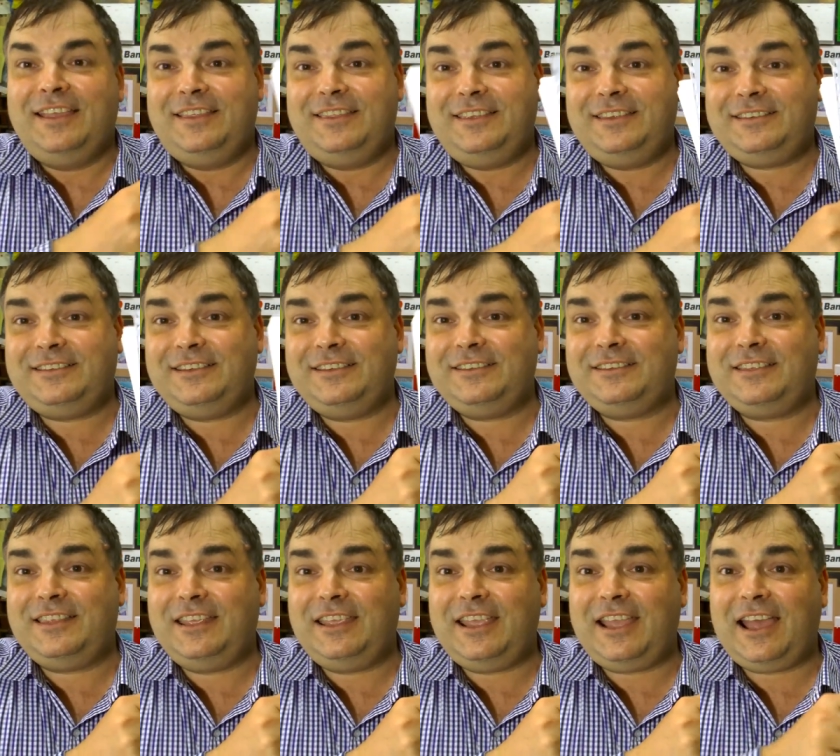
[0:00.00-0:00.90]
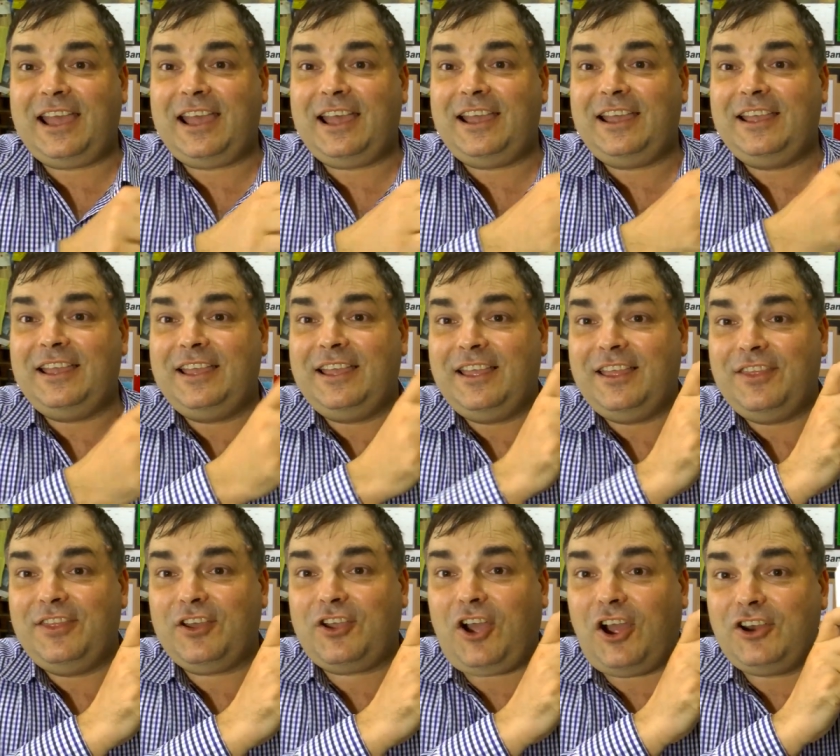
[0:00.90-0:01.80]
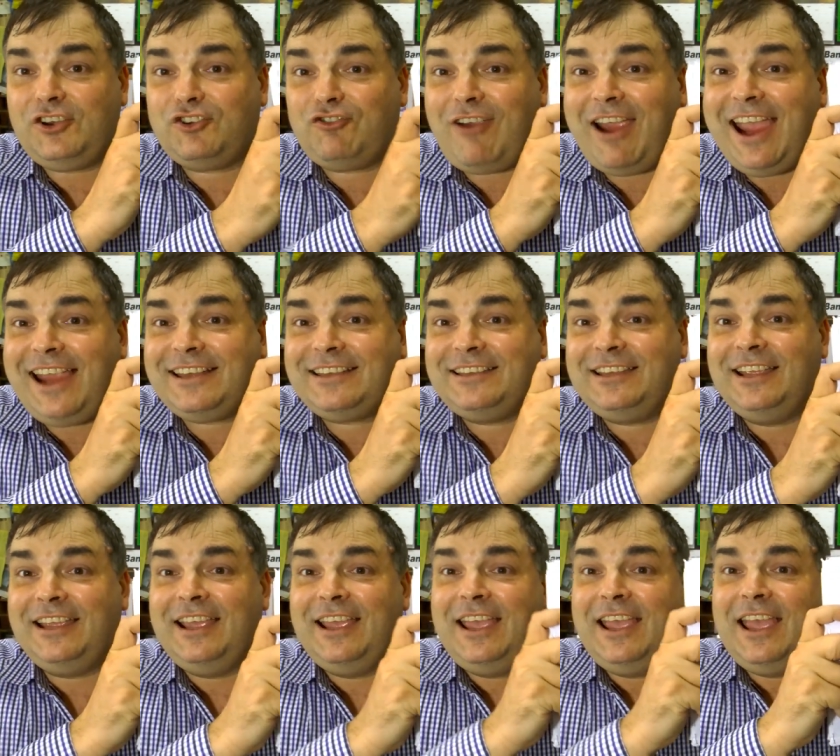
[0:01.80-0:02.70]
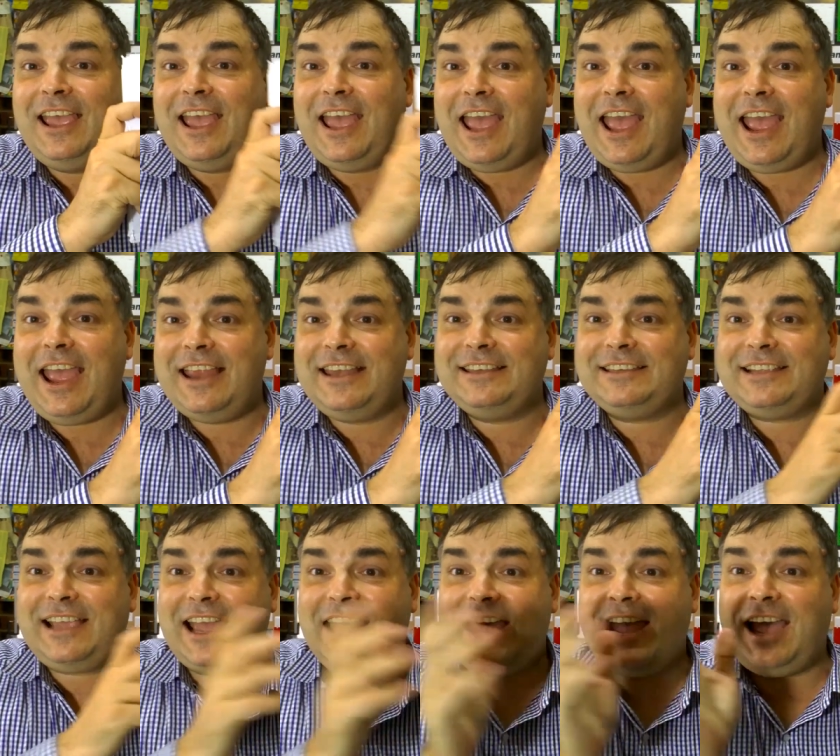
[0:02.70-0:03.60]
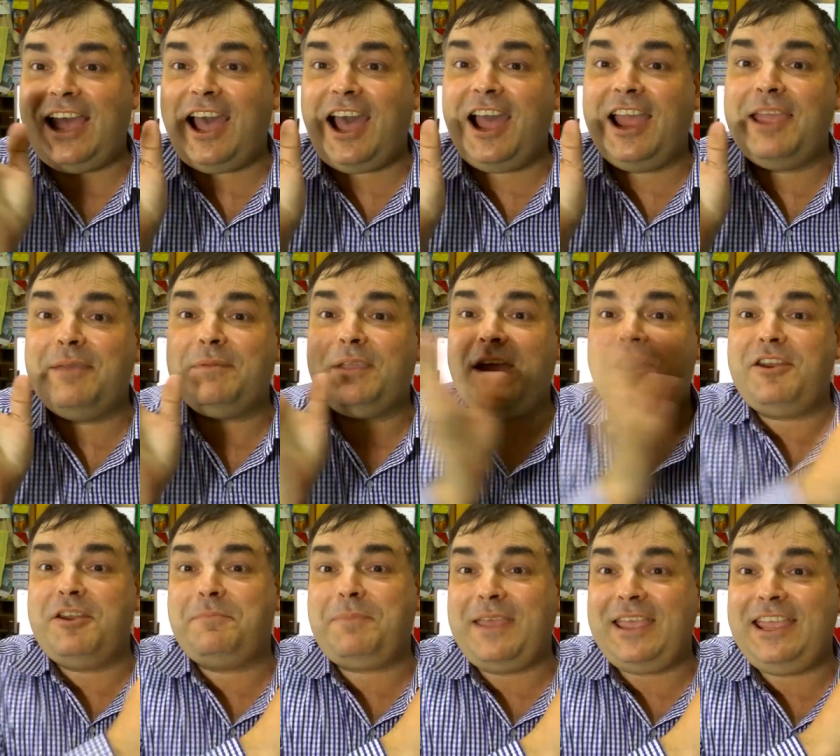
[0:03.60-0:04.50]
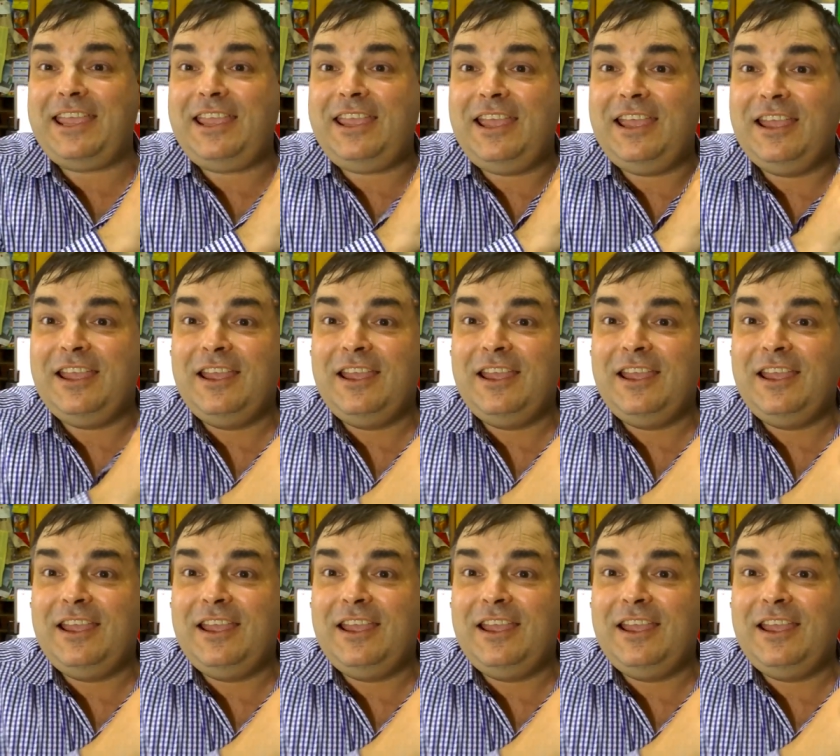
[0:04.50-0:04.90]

This is the contract, and I am going to be